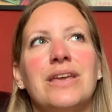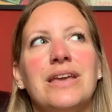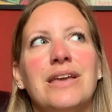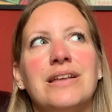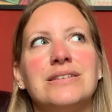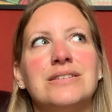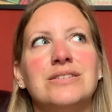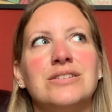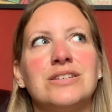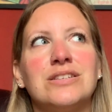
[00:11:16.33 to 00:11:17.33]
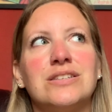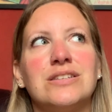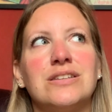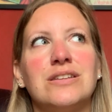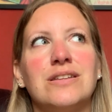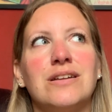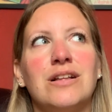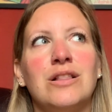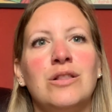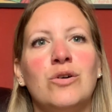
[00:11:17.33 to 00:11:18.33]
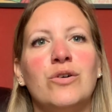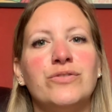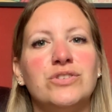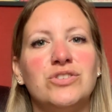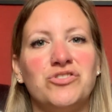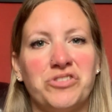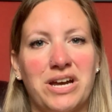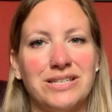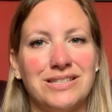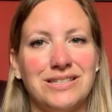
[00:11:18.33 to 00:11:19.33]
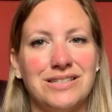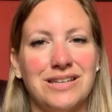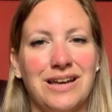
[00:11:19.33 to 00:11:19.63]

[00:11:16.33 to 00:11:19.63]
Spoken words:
it's just a lot of stress.